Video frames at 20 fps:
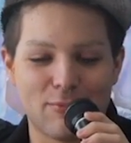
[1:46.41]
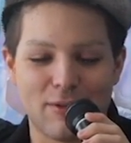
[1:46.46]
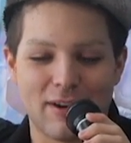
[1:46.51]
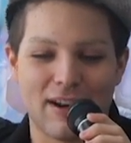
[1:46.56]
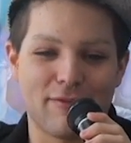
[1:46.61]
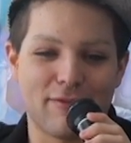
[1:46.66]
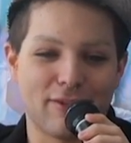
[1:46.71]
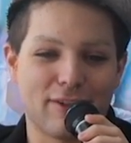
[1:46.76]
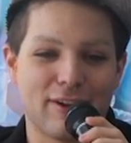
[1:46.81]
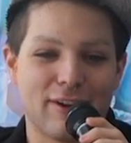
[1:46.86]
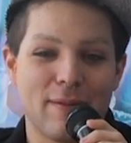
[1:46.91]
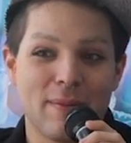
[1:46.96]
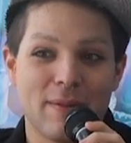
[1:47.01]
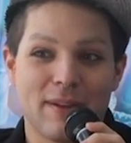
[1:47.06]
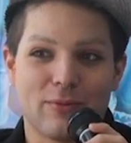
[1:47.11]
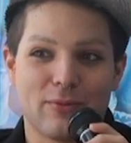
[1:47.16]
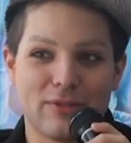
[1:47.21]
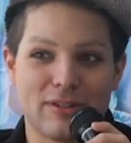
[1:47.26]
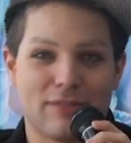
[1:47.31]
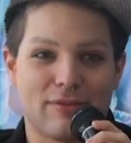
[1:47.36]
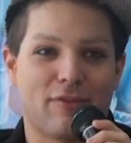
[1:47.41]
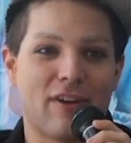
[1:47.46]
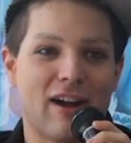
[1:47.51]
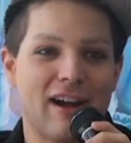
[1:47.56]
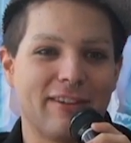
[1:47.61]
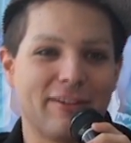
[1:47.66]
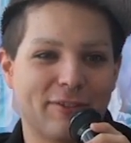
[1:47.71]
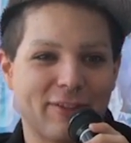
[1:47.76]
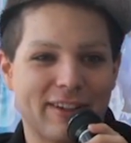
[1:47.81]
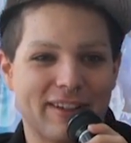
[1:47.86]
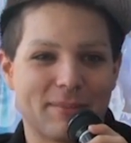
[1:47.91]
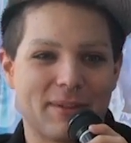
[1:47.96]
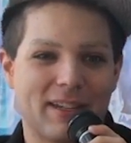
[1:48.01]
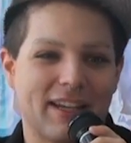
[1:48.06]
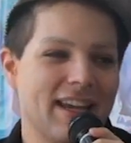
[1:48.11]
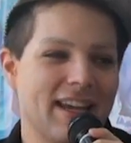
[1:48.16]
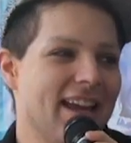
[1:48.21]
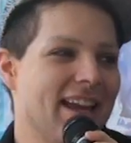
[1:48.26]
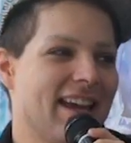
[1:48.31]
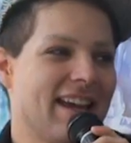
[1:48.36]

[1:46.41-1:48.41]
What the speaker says: whatever was following me,